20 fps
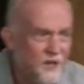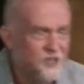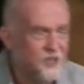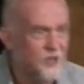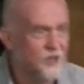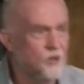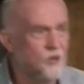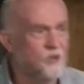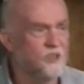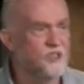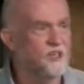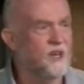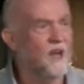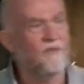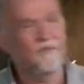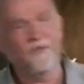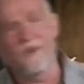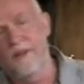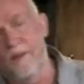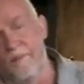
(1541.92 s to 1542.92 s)
of new
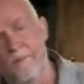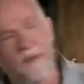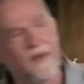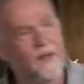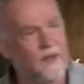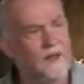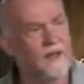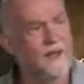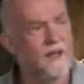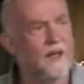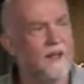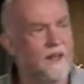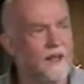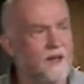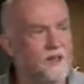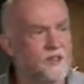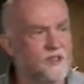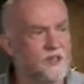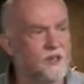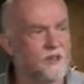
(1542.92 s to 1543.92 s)
stuff in the year that
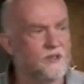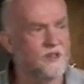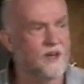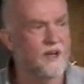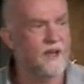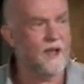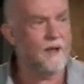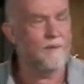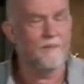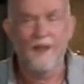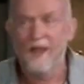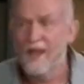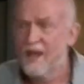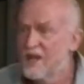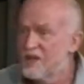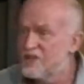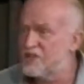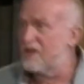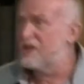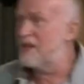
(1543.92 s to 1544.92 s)
is still to come,
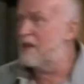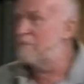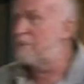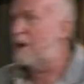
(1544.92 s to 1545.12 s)
so that by